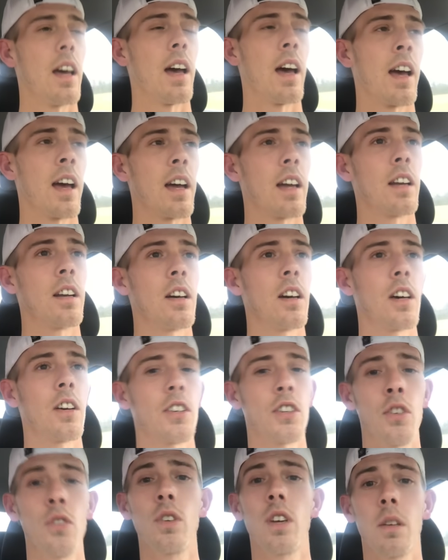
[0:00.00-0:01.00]
and
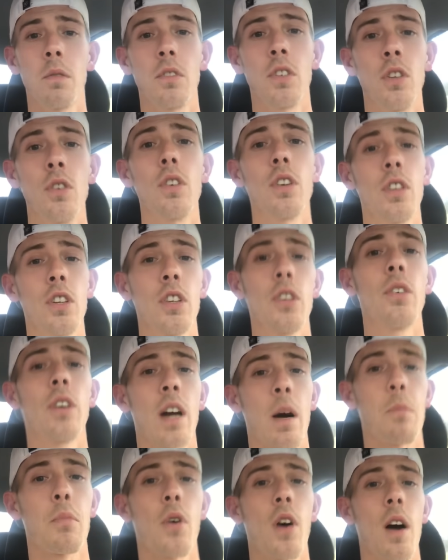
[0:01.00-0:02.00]
you can do it.
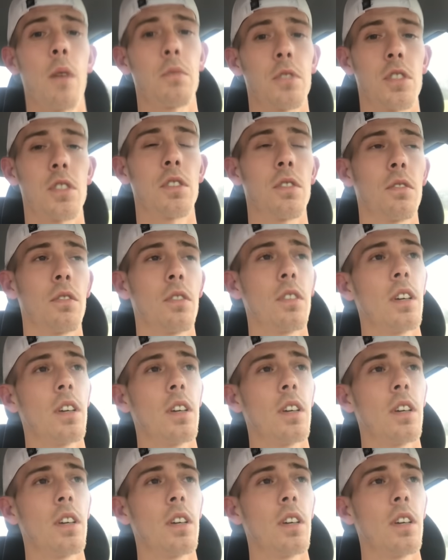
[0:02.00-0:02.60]
I promise you.